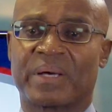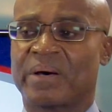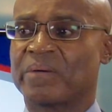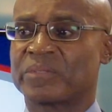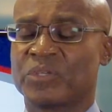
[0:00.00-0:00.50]

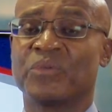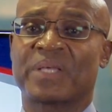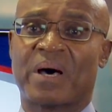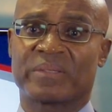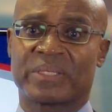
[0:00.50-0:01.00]
of
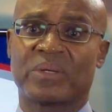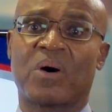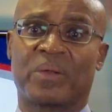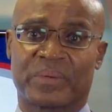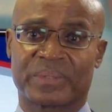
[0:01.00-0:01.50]

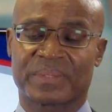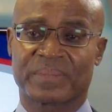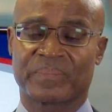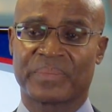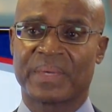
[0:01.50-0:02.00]
$2,000
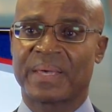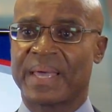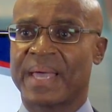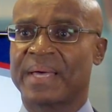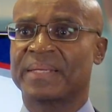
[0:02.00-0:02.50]

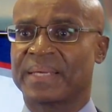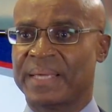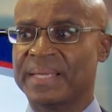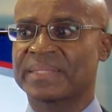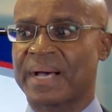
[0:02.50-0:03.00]
and
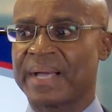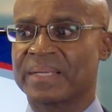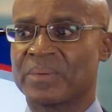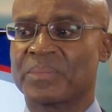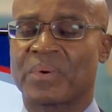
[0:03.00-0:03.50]
each
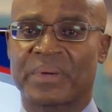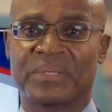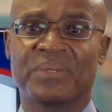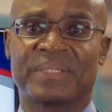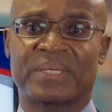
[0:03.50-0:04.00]
item or
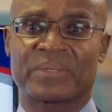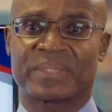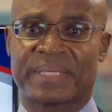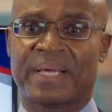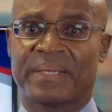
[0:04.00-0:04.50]
unit that you're
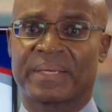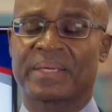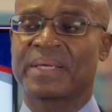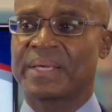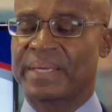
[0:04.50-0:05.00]
selling